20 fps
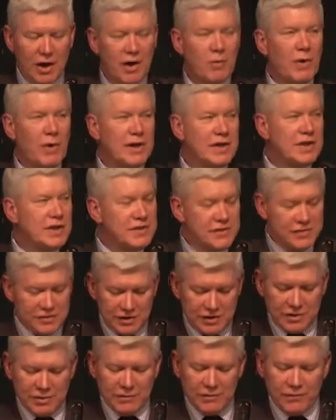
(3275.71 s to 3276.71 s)
one needs
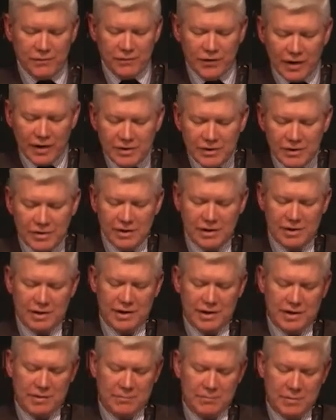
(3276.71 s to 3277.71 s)
to confront the
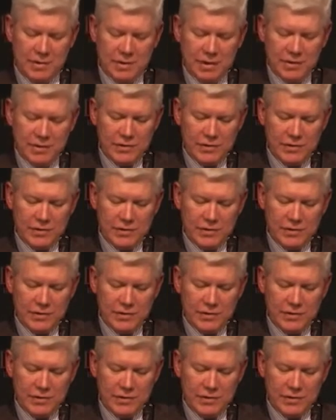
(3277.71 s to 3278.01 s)
claim